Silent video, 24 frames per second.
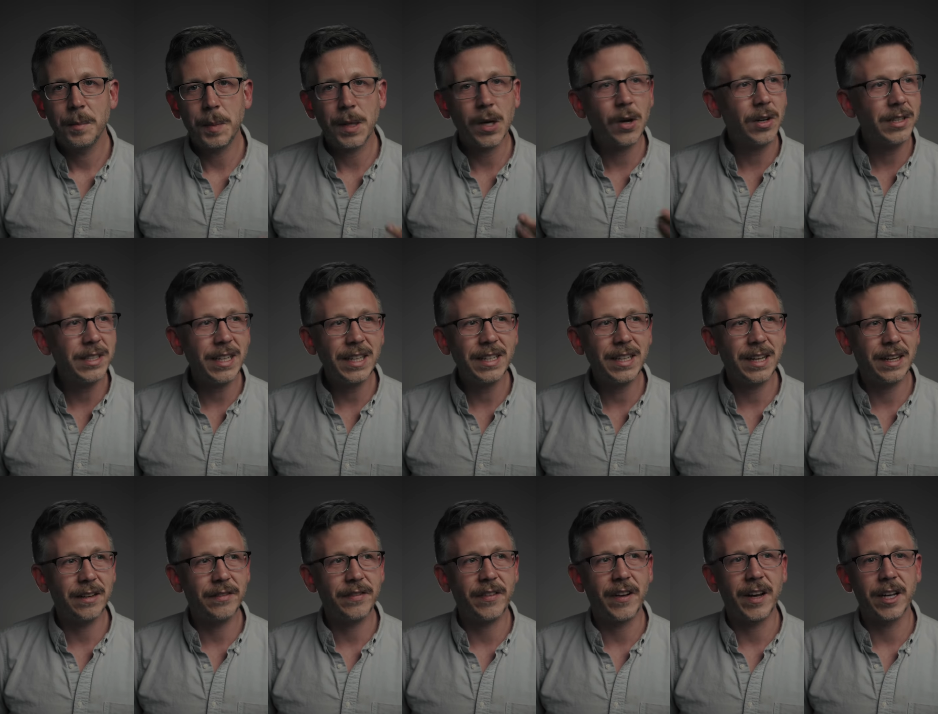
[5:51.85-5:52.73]
Beyond
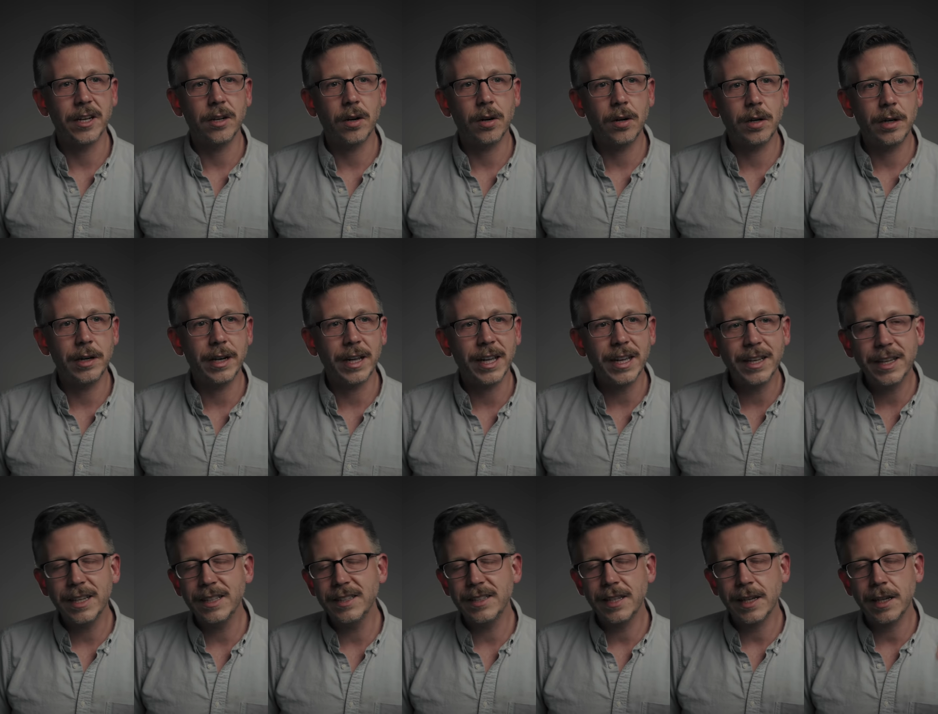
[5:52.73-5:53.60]
identifying art,
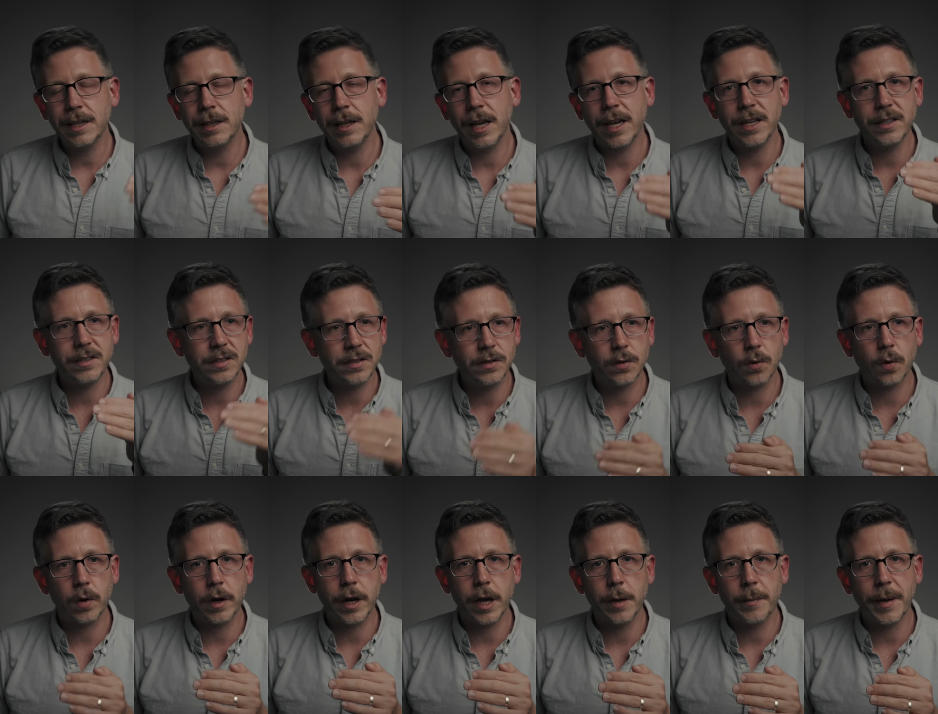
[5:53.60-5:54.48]
it can tell a
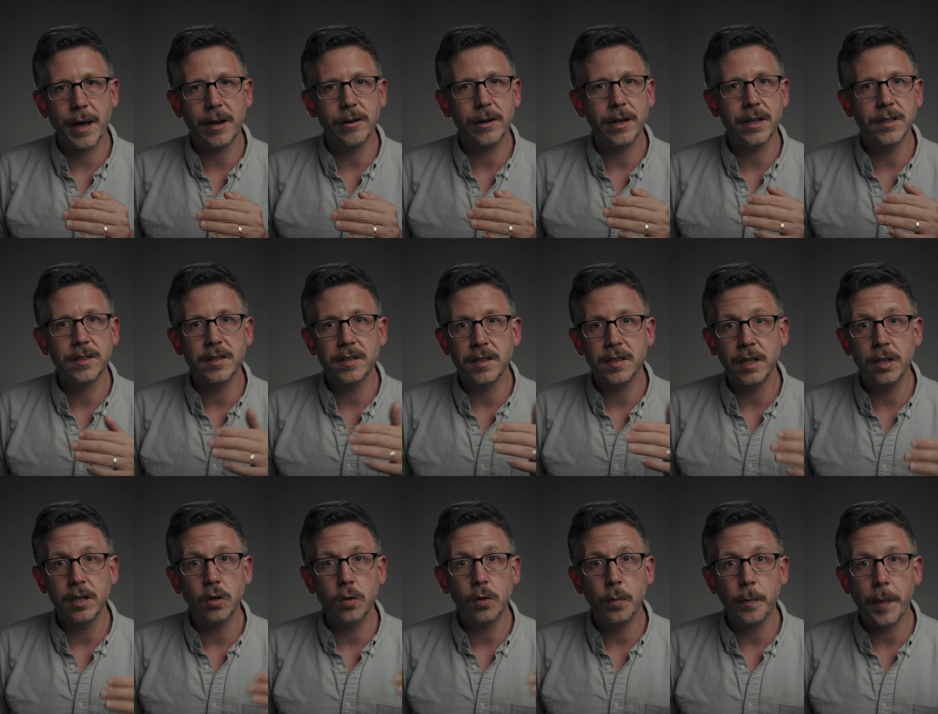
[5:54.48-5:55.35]
story about a
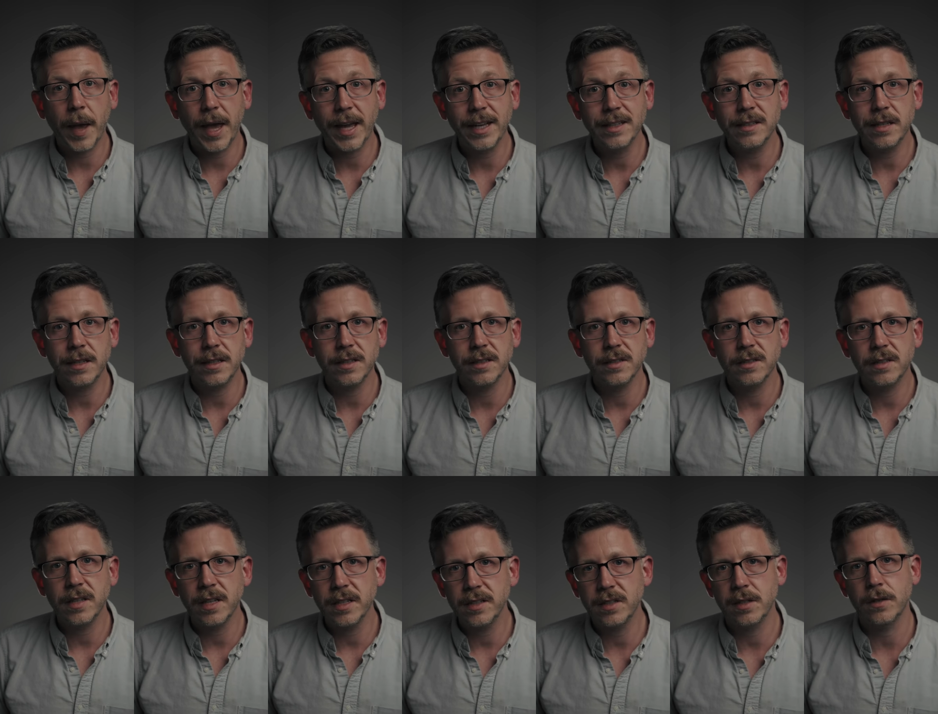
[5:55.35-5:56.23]
single
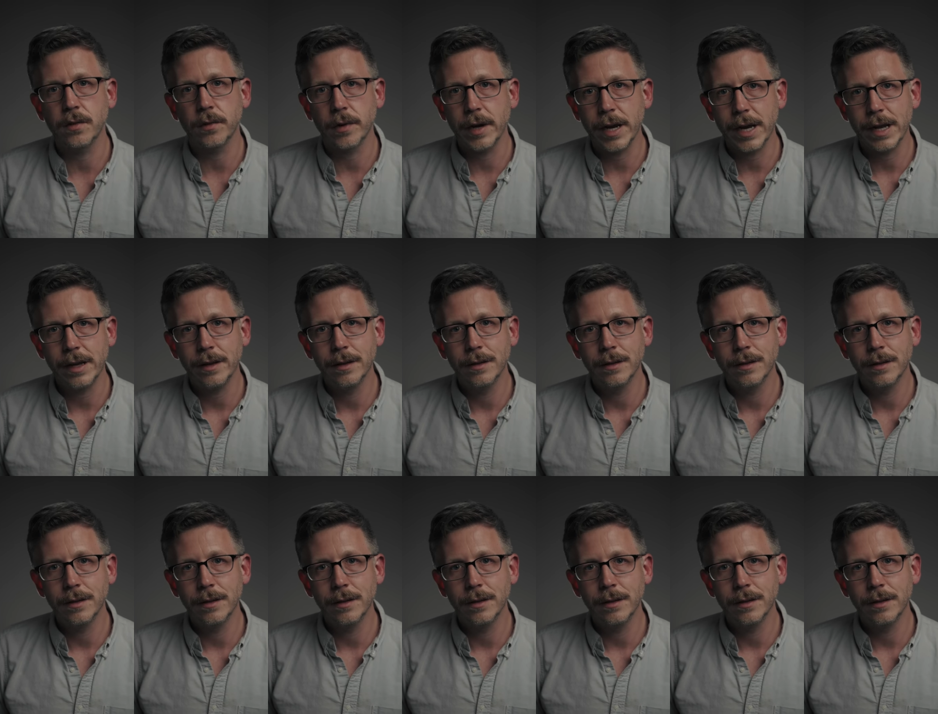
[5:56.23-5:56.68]
painting's history.